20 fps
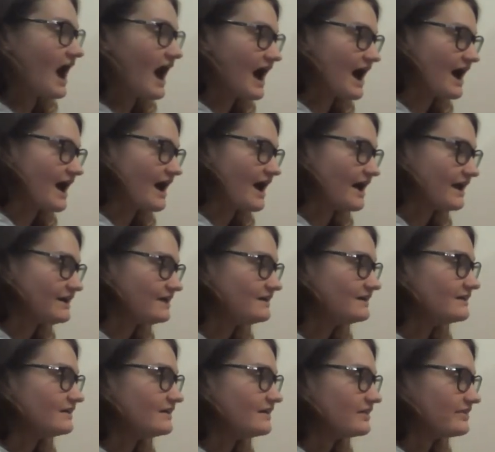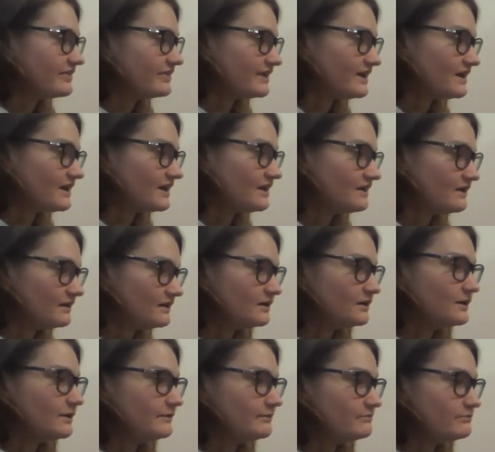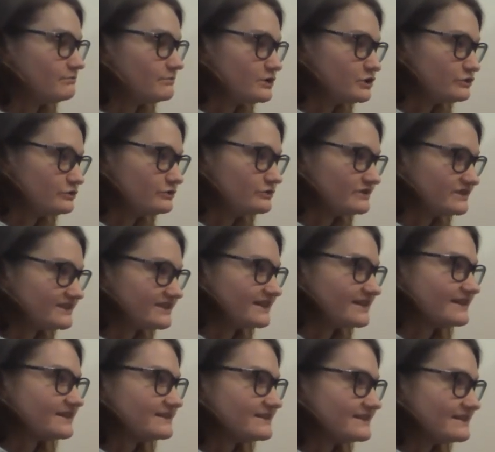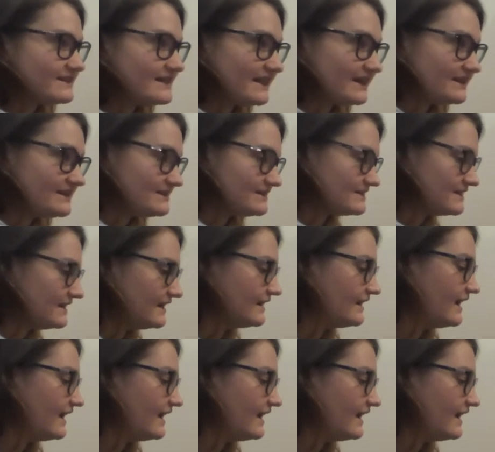I think music's neat.